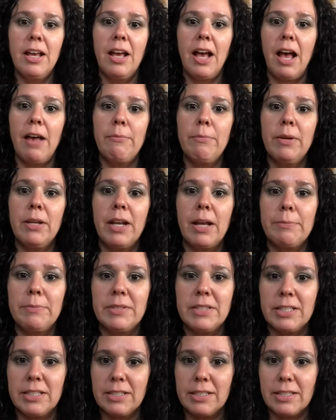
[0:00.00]
I've been up
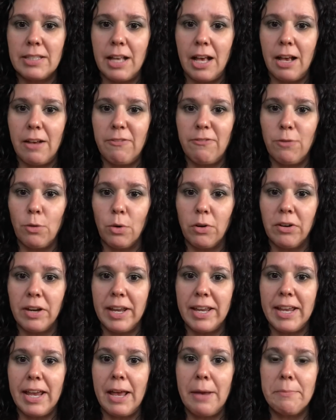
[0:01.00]
since uh, 4
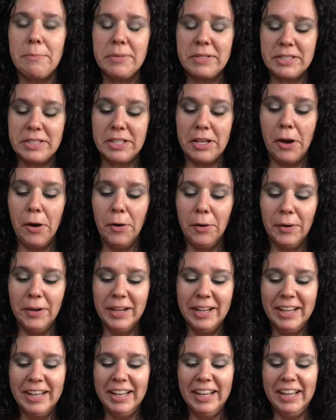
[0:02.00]
a.m. So
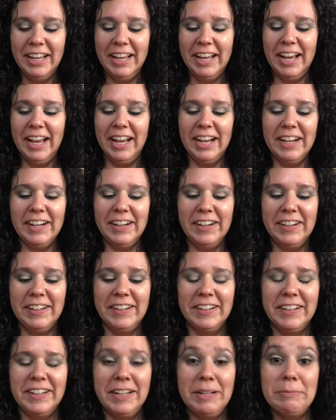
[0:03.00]
oh,
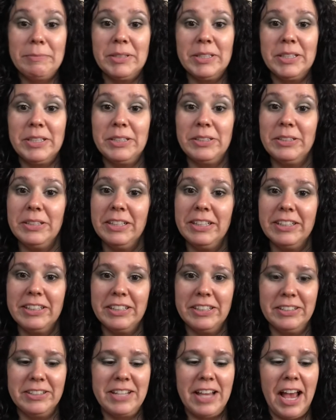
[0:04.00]
I'm a little,
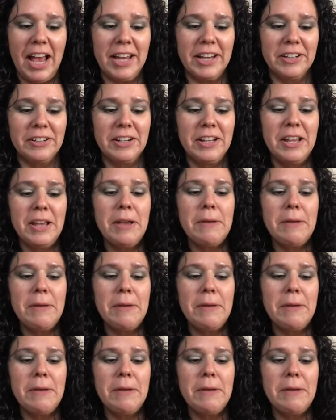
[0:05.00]
little tired.